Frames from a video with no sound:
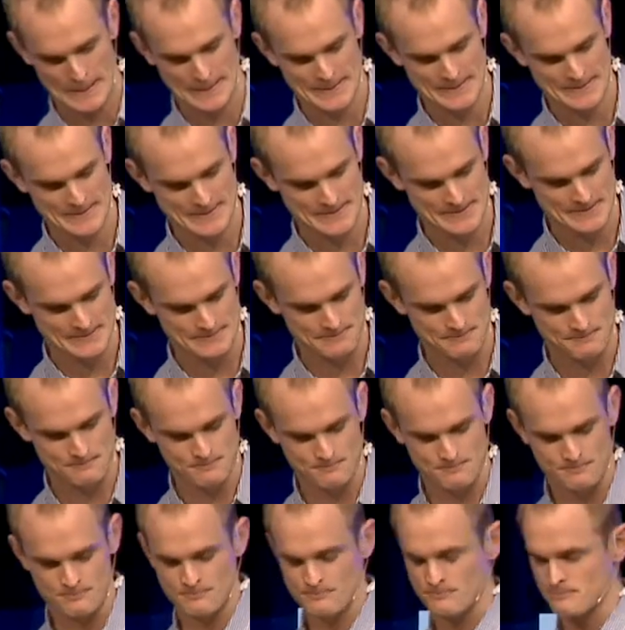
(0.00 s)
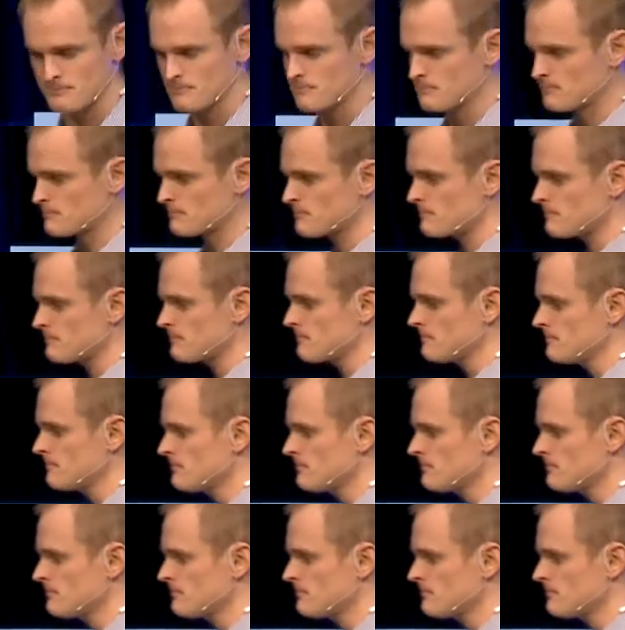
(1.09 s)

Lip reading: (silence)